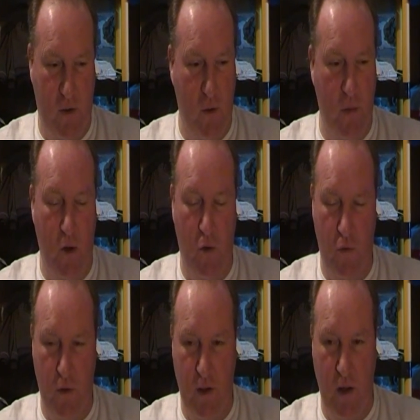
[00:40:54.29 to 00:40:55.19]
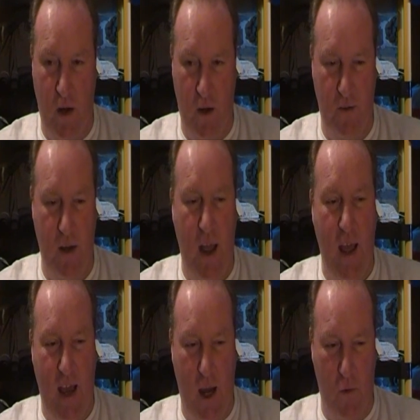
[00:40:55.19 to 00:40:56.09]
a couple of 100 yards
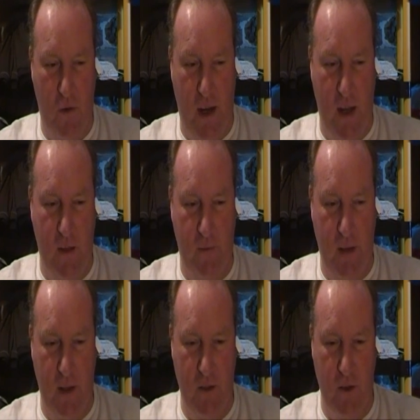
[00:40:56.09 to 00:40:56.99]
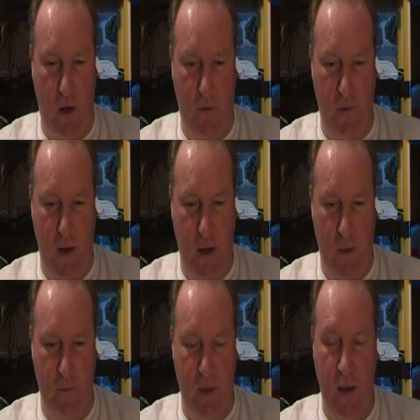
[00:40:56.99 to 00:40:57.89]
outside the village of
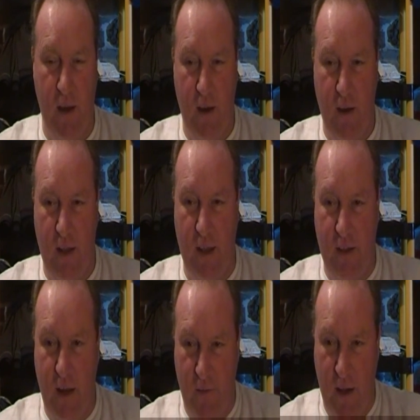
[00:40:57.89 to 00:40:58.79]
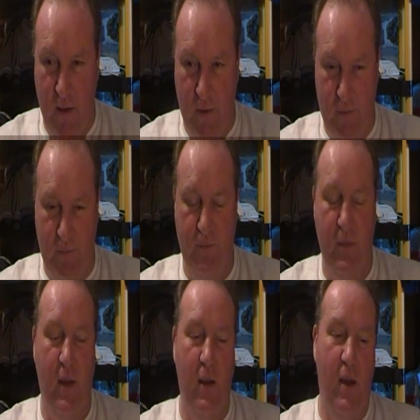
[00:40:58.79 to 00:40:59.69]
Llanderfel.
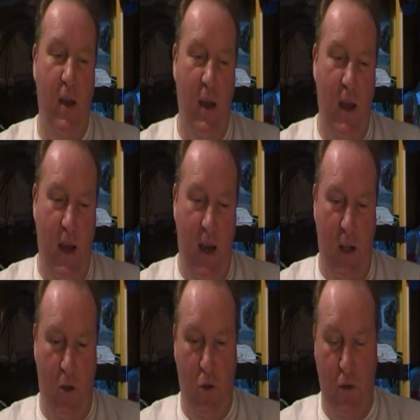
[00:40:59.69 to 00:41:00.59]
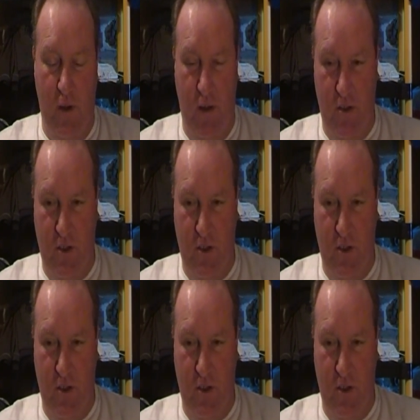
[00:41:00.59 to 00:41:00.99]
I'll cut